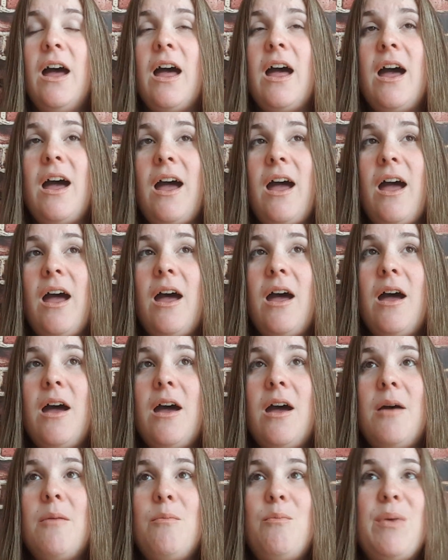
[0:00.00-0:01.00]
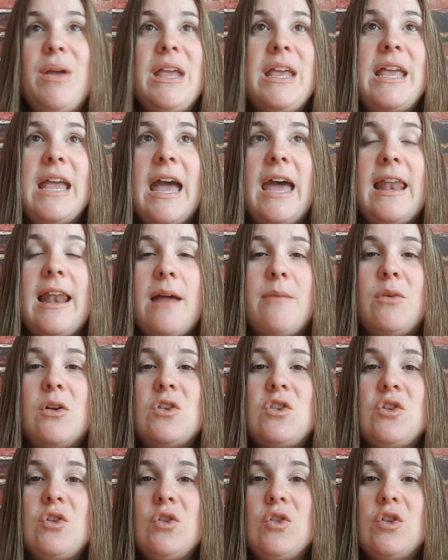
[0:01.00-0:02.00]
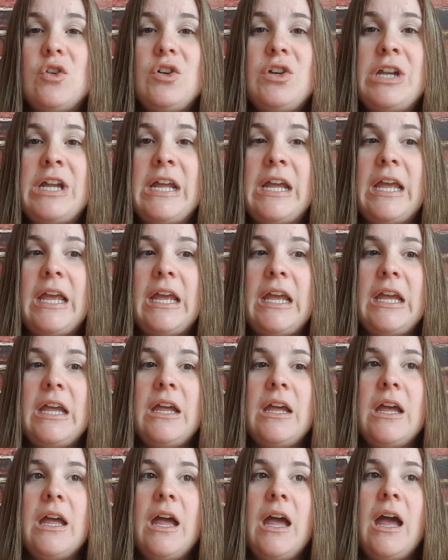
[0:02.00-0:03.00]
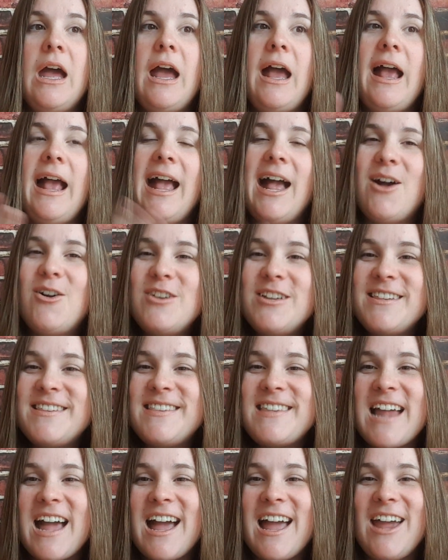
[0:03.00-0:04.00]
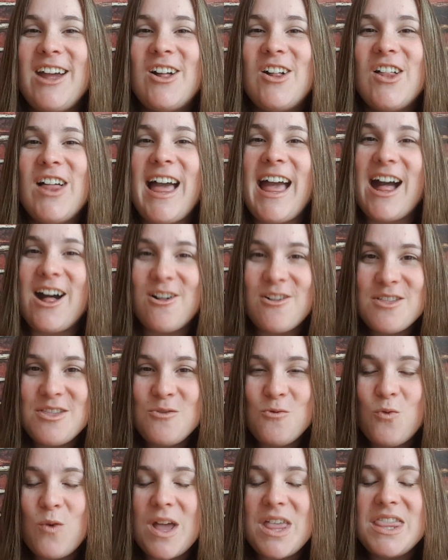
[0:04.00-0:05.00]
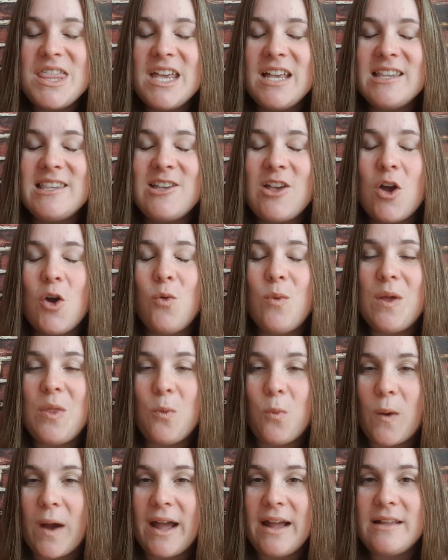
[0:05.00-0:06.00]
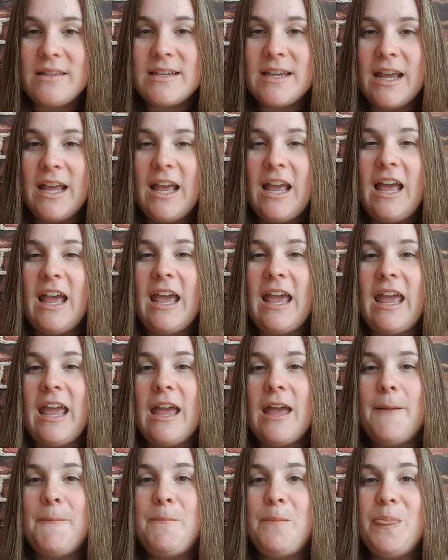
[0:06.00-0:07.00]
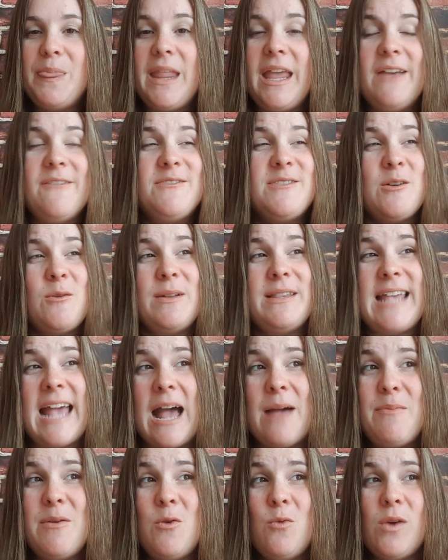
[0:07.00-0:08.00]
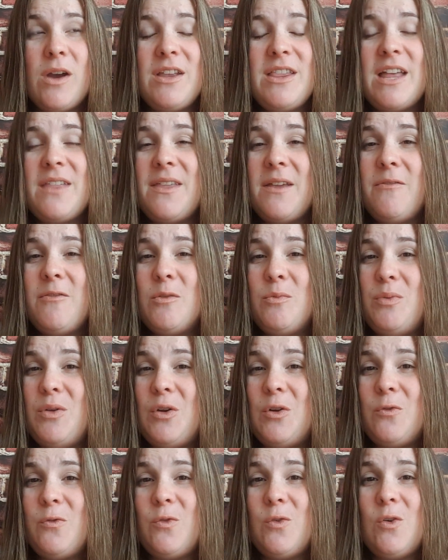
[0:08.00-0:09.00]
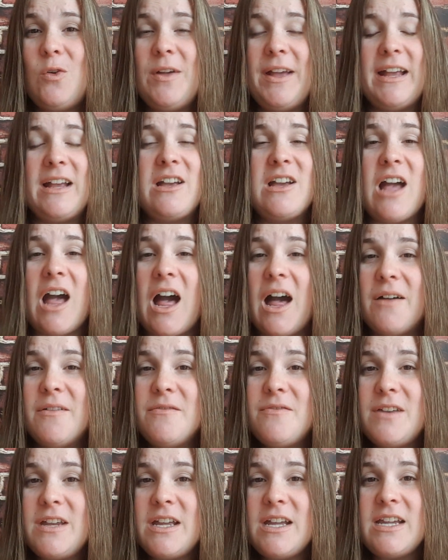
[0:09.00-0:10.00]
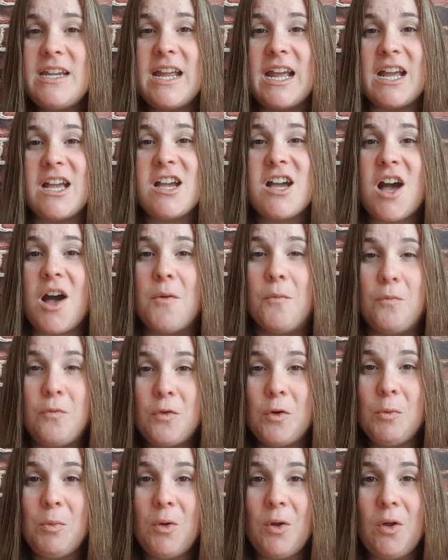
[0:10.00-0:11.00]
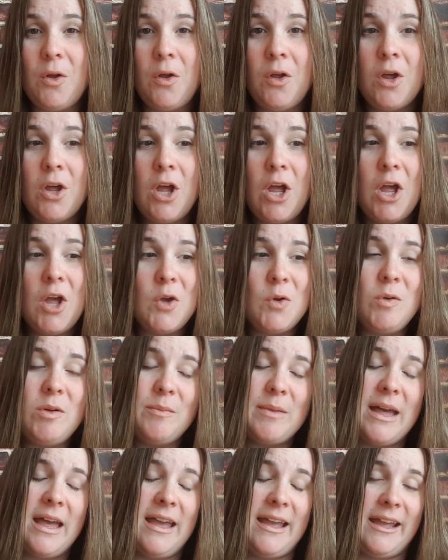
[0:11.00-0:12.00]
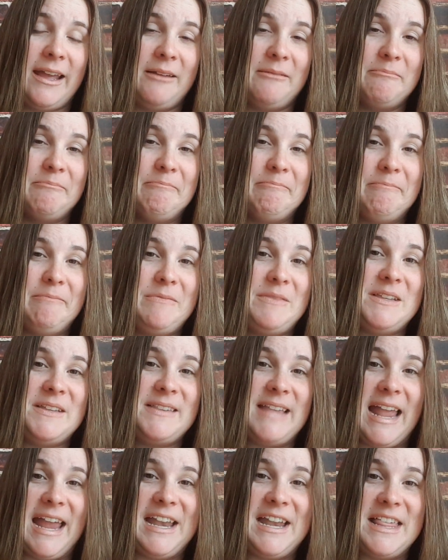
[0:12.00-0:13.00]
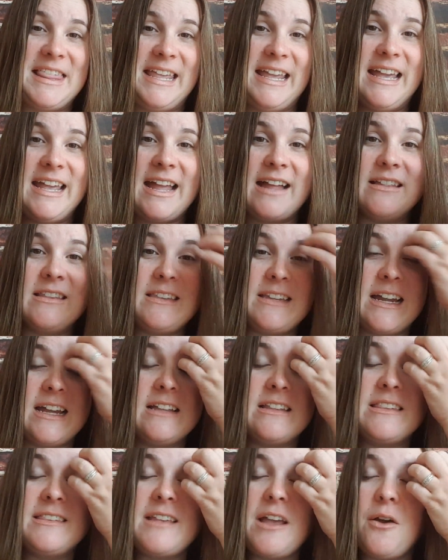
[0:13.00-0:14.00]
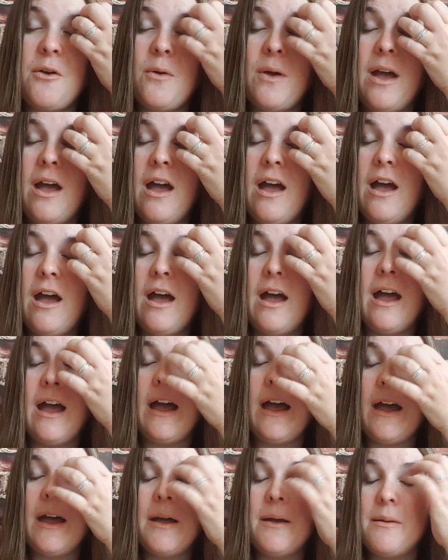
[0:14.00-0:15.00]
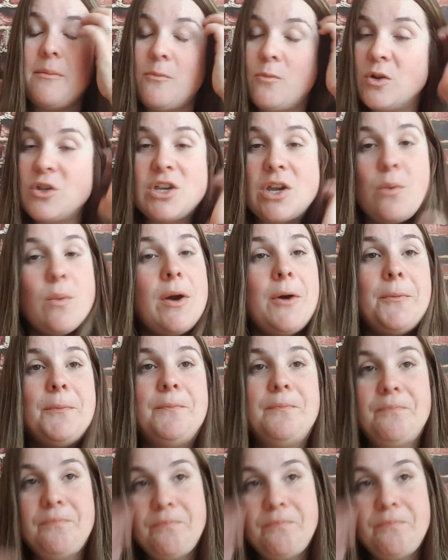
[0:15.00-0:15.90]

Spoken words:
But yet I'm also learning how to style, what things go with what. And if someone's happy wearing that, they feel beautiful and confident and comfortable, who am I to say anything against it? So, which I won't.